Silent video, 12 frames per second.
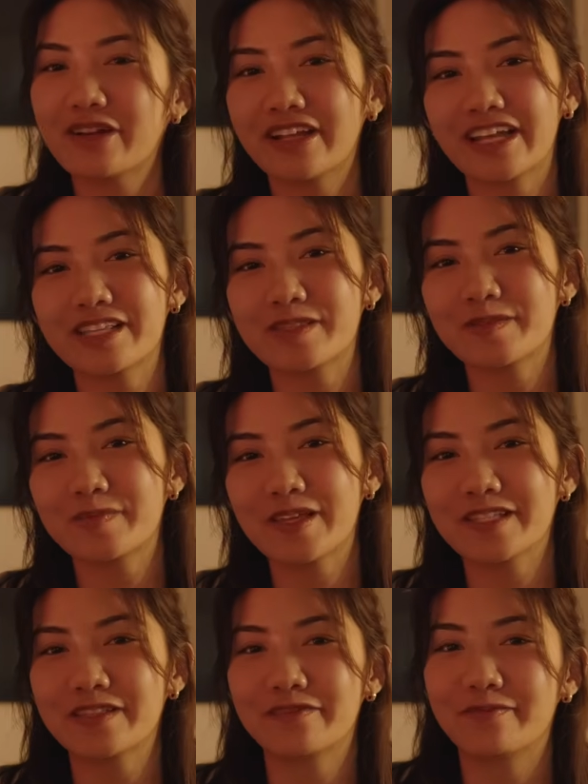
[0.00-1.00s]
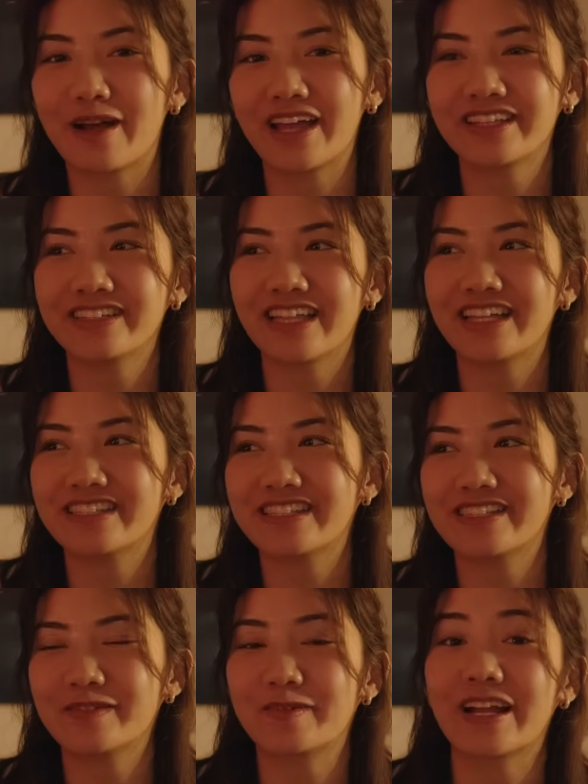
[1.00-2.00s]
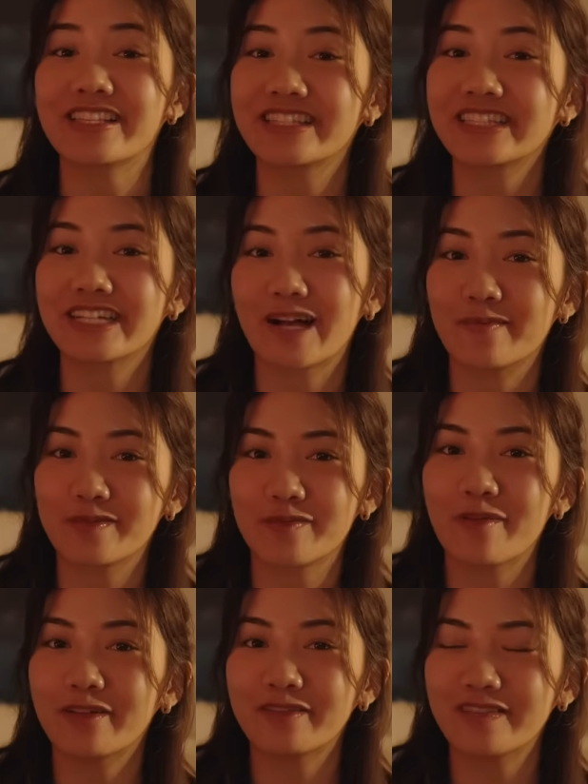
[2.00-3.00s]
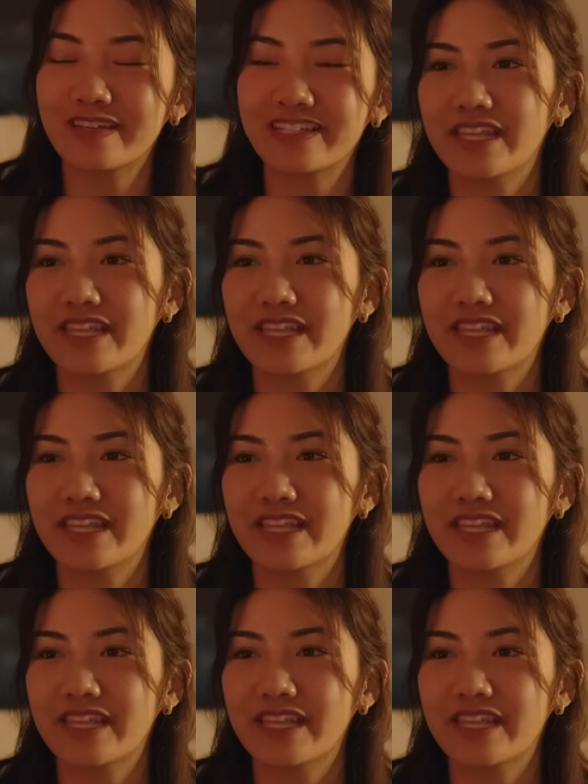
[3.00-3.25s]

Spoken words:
or I guess peace of mind, that surprisingly comes from all of it.